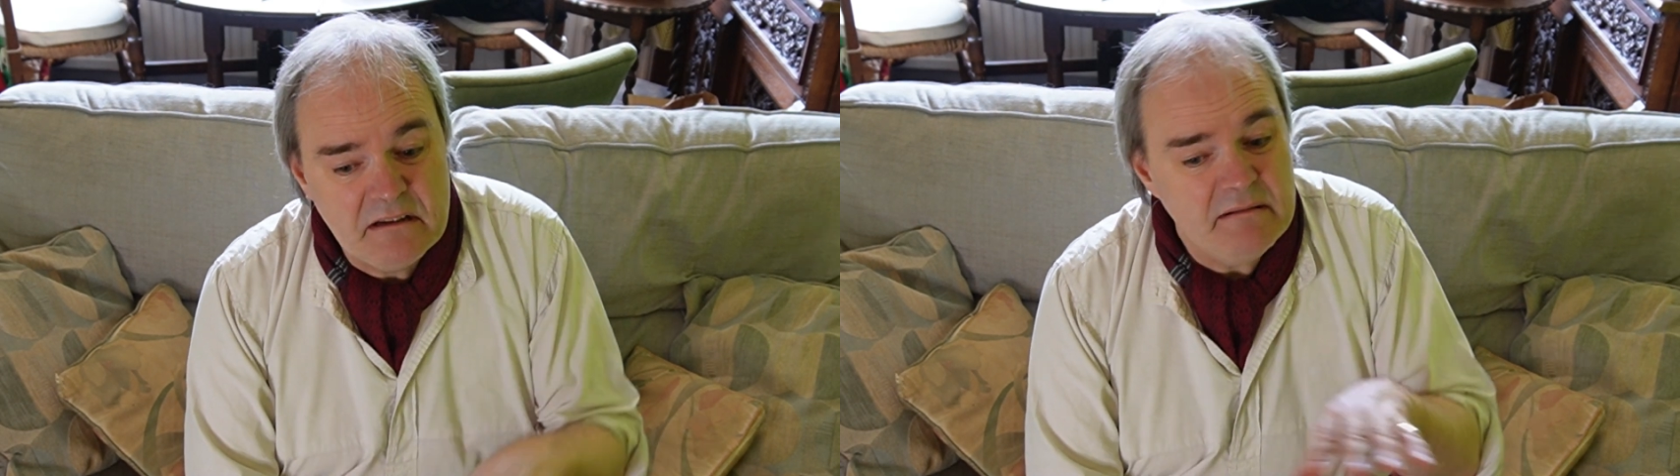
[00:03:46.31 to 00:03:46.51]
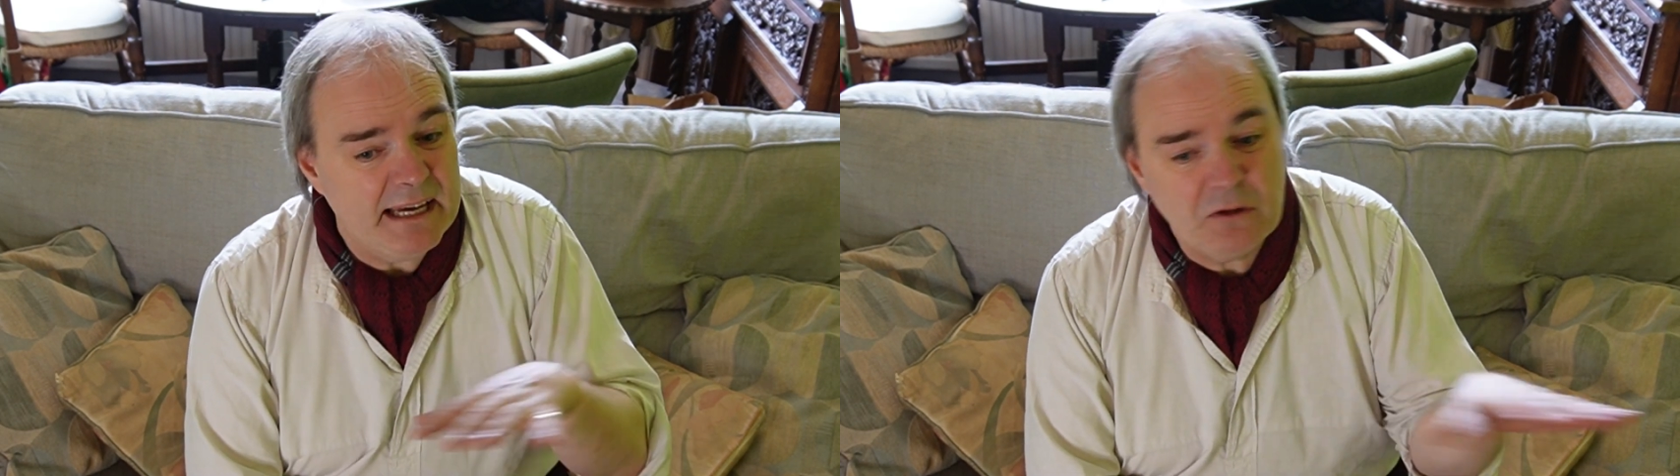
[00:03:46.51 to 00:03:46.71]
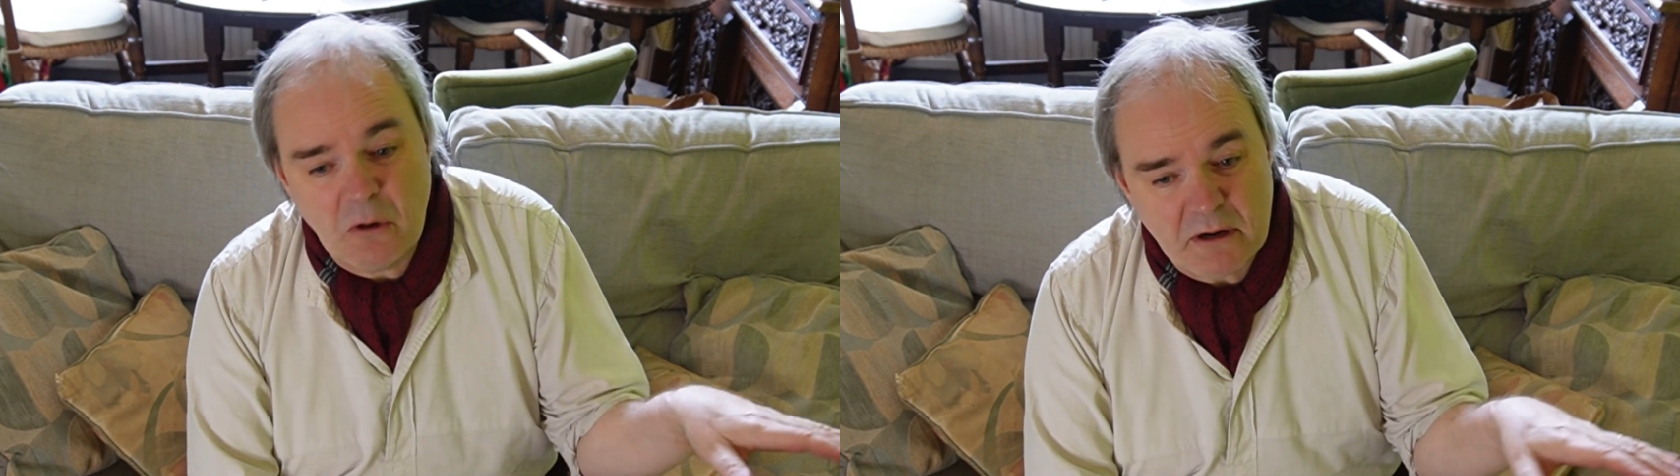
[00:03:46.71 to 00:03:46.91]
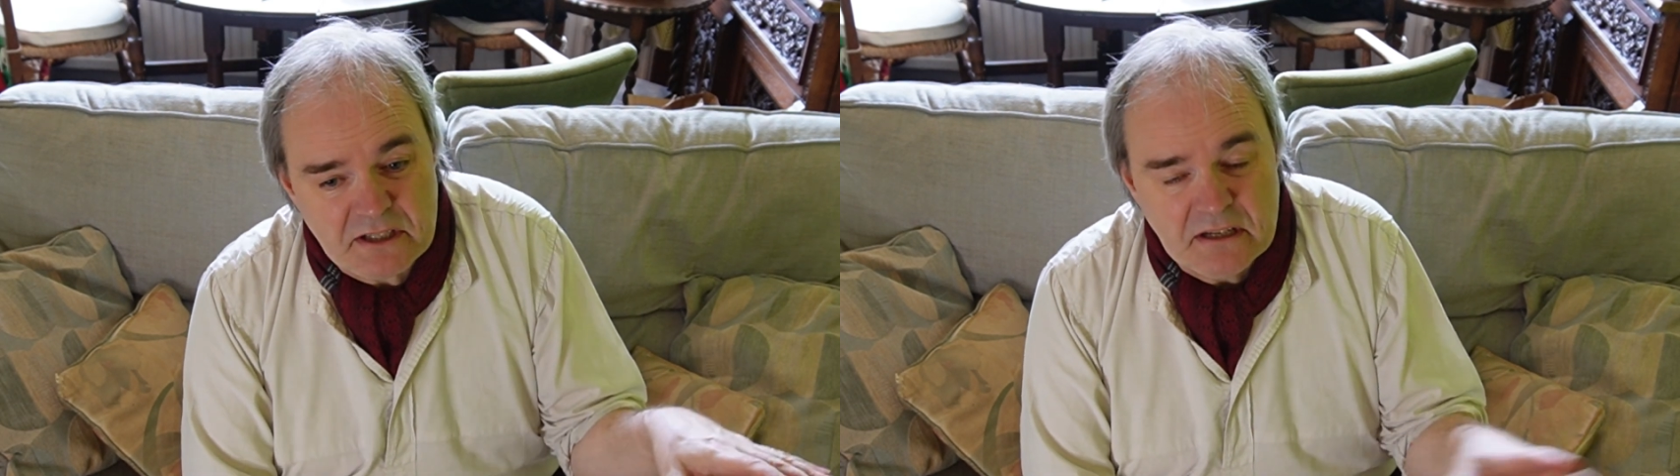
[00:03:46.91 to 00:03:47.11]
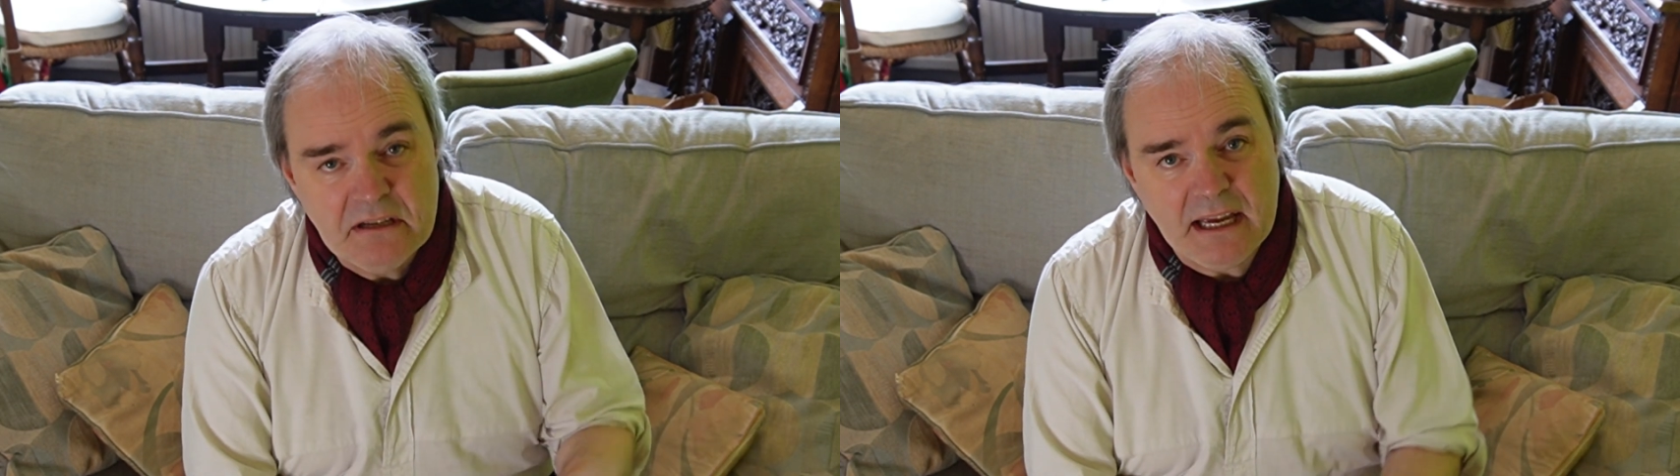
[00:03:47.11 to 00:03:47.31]
ignore
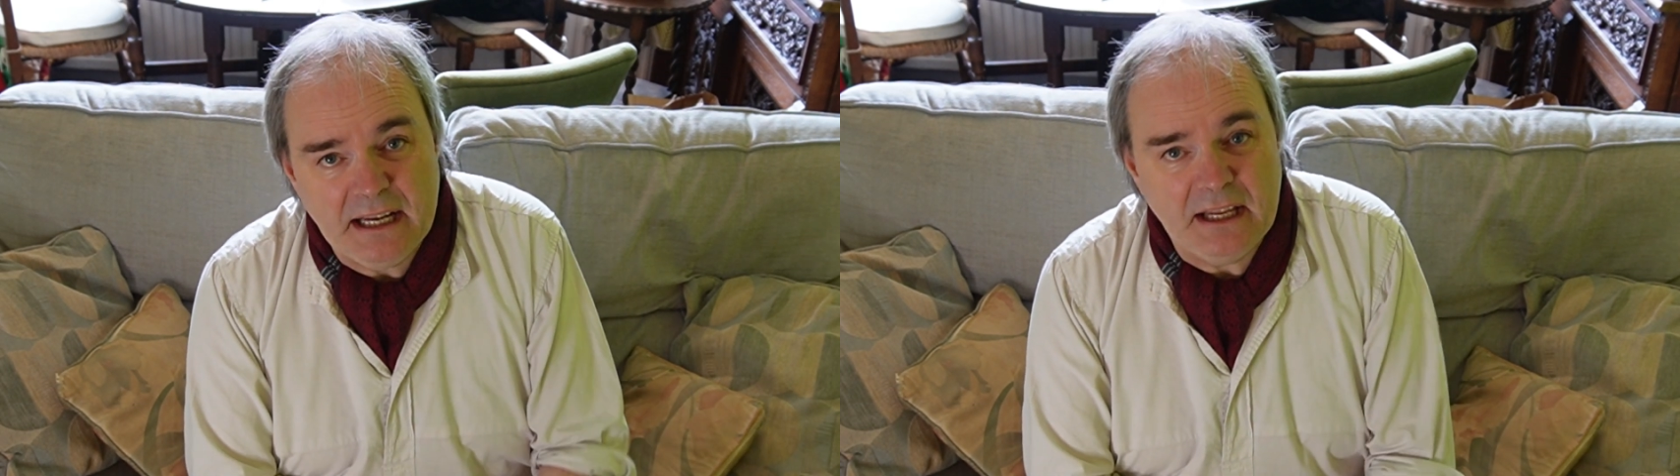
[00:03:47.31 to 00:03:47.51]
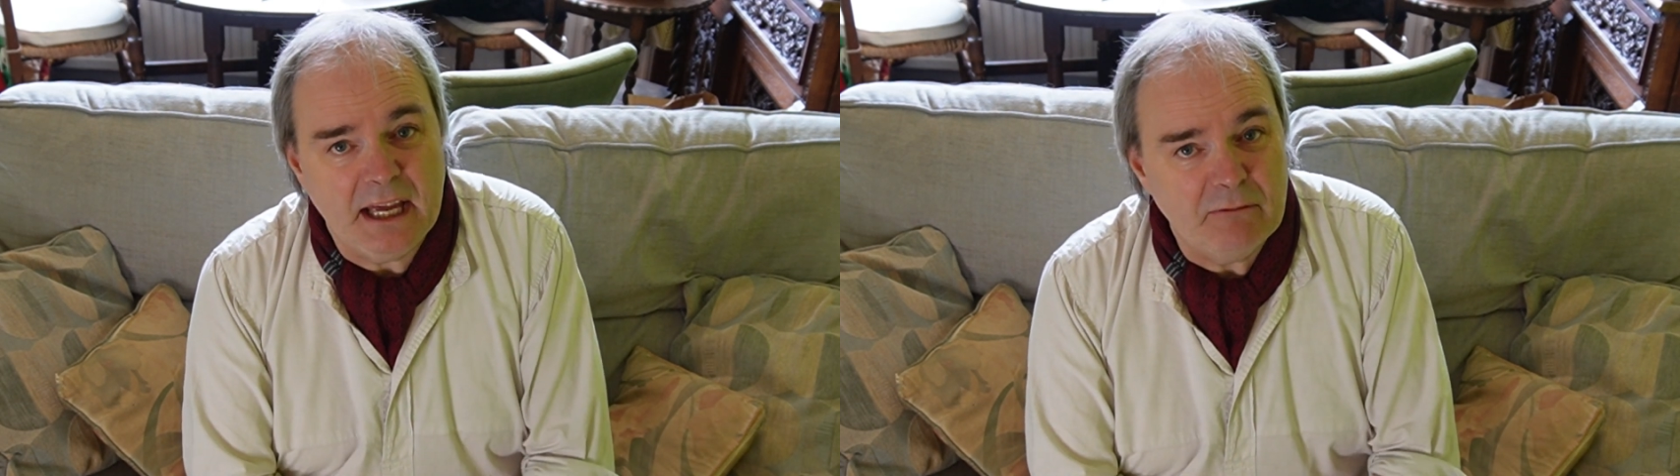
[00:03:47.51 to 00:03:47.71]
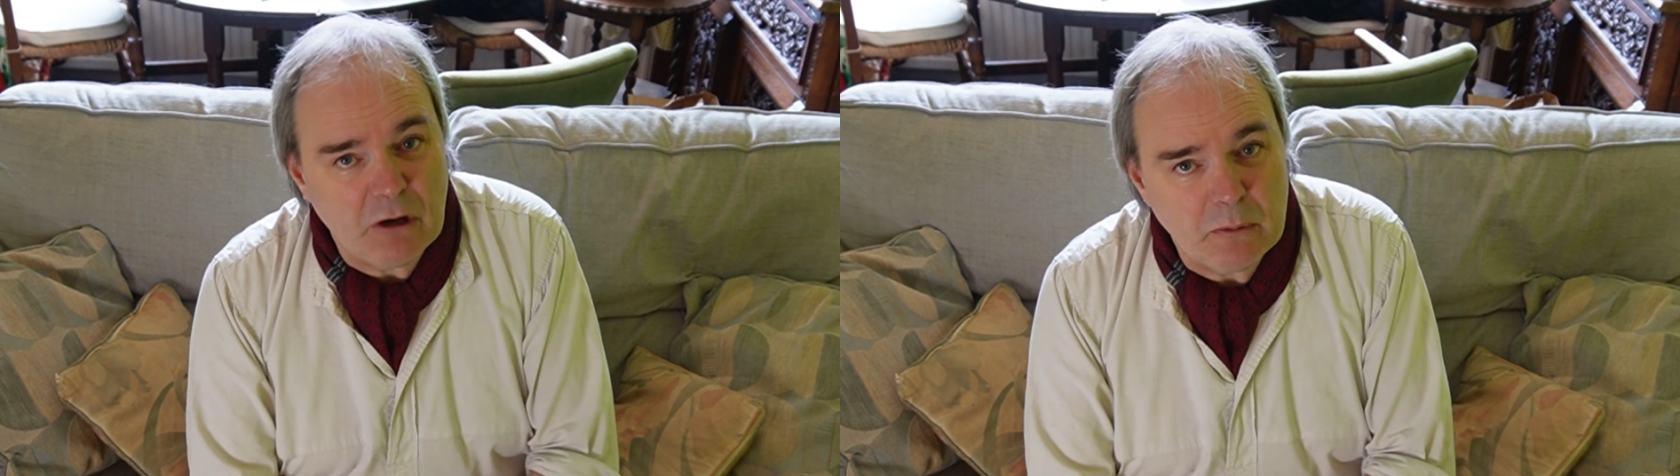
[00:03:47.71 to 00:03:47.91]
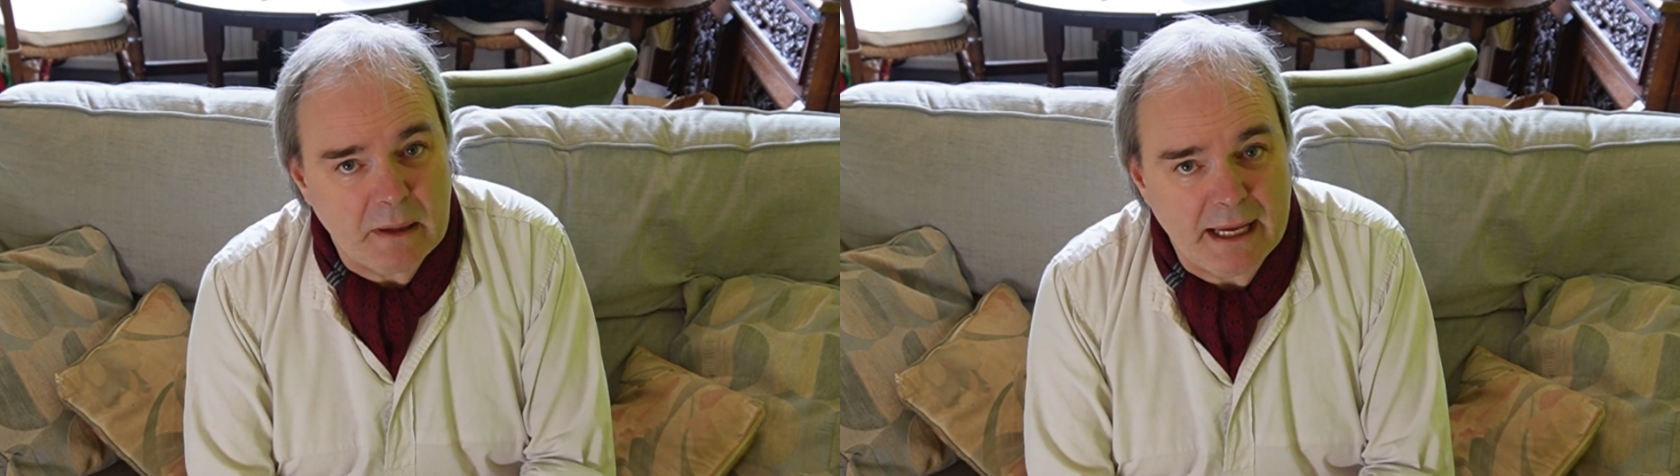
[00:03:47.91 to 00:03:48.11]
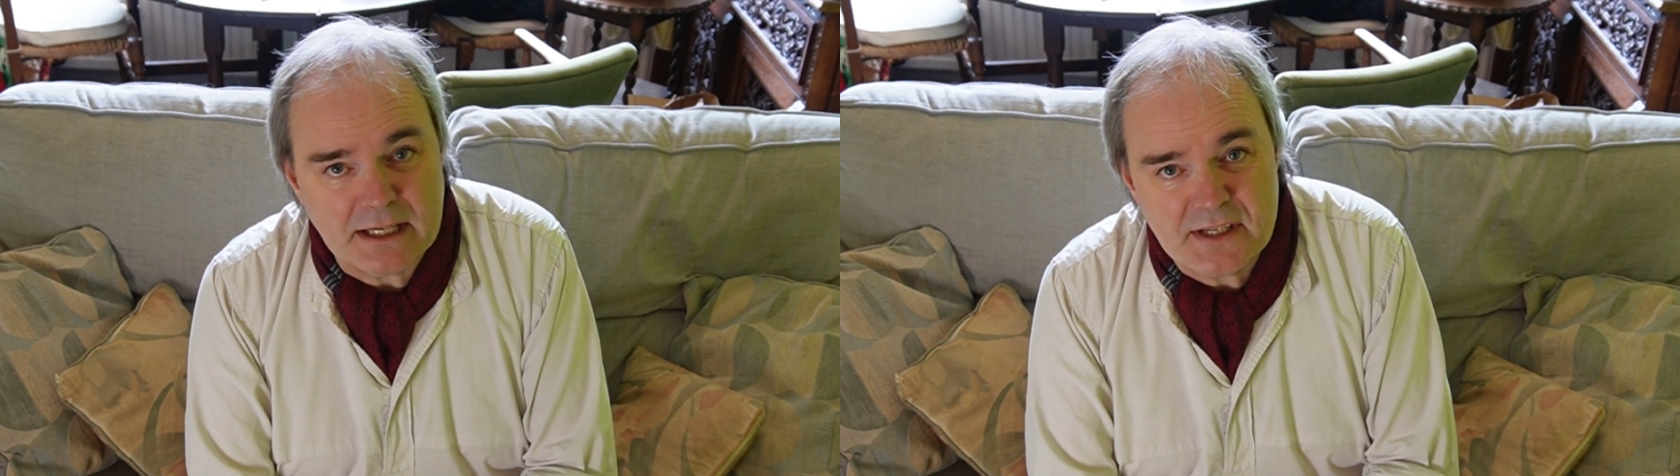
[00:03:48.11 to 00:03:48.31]
it in a
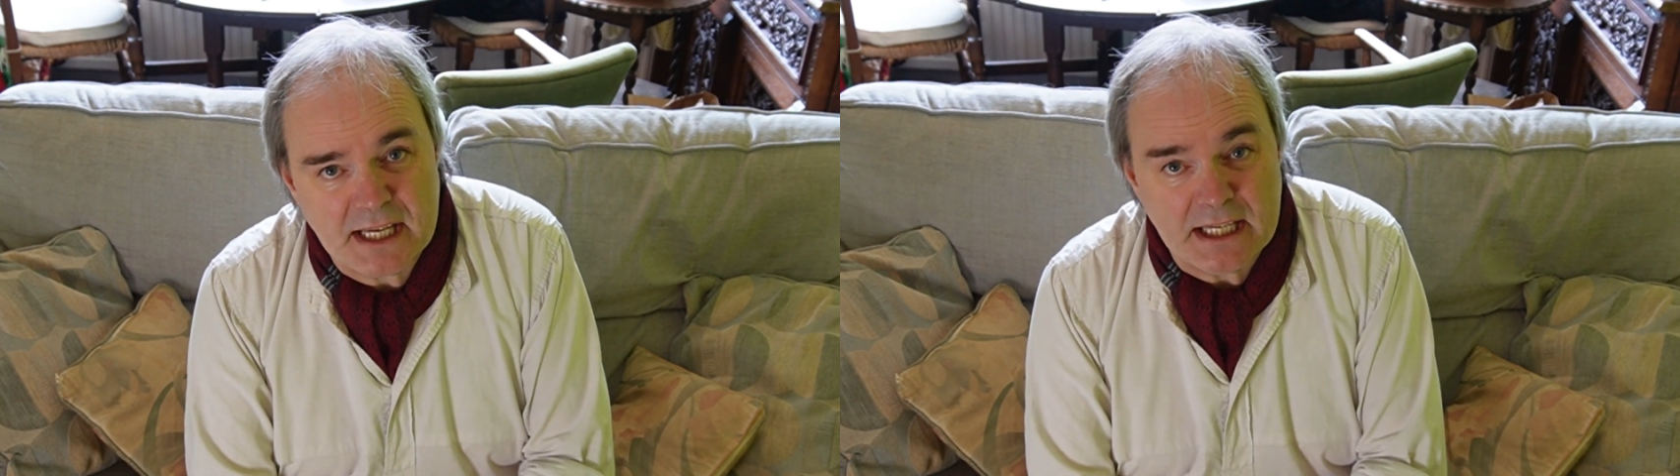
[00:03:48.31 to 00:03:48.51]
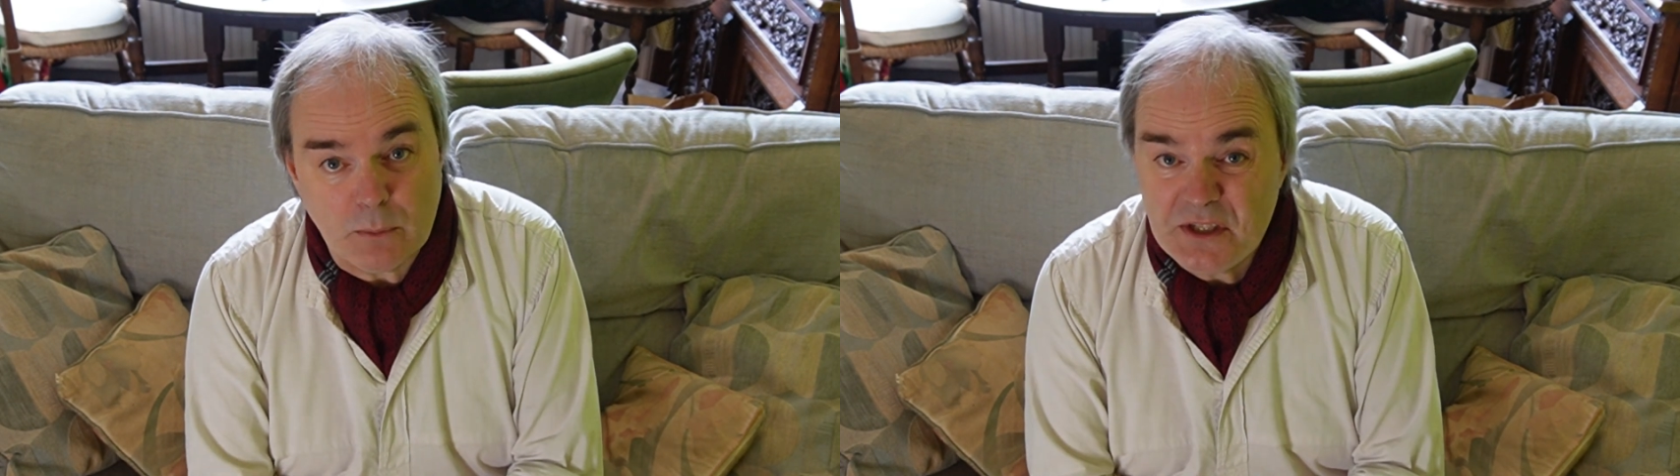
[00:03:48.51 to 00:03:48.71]
role-playing setting,